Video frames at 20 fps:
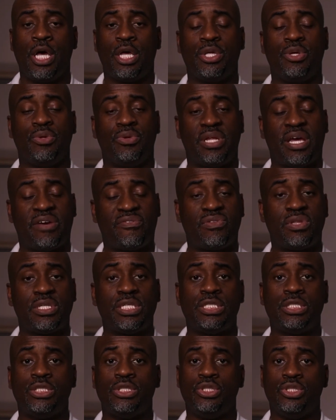you
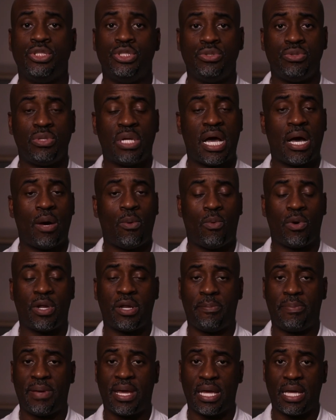definitely do not want to
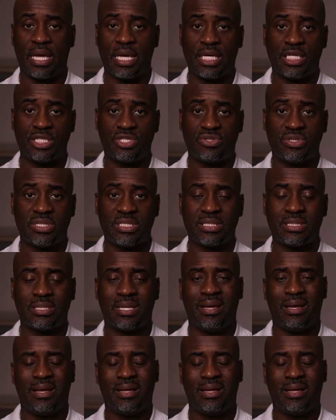pay interest.